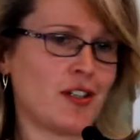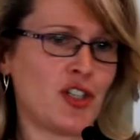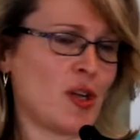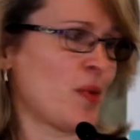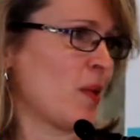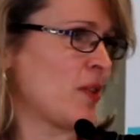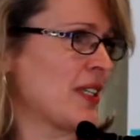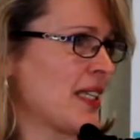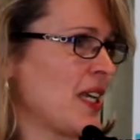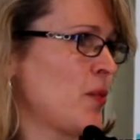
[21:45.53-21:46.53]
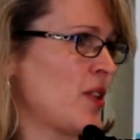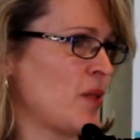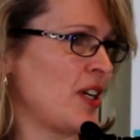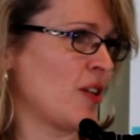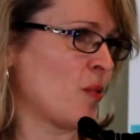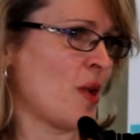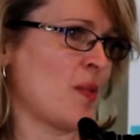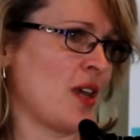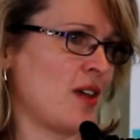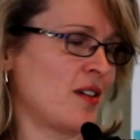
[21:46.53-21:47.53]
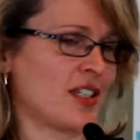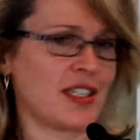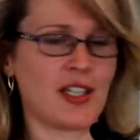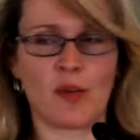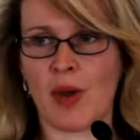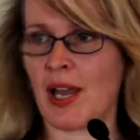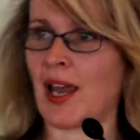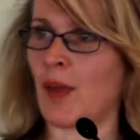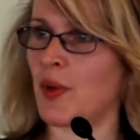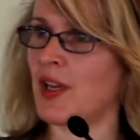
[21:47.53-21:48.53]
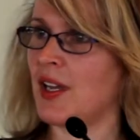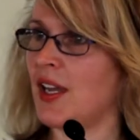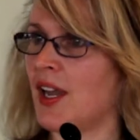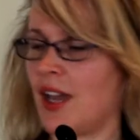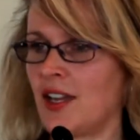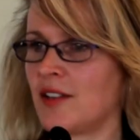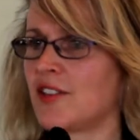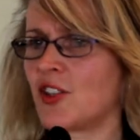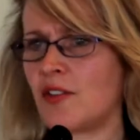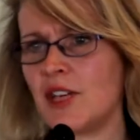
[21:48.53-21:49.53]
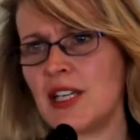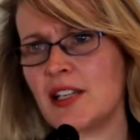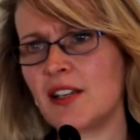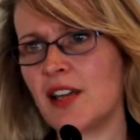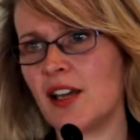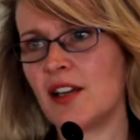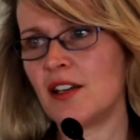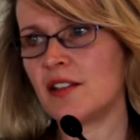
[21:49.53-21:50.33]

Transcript: jump up and sleep with me on my bed and sit on my lap. And so things like that.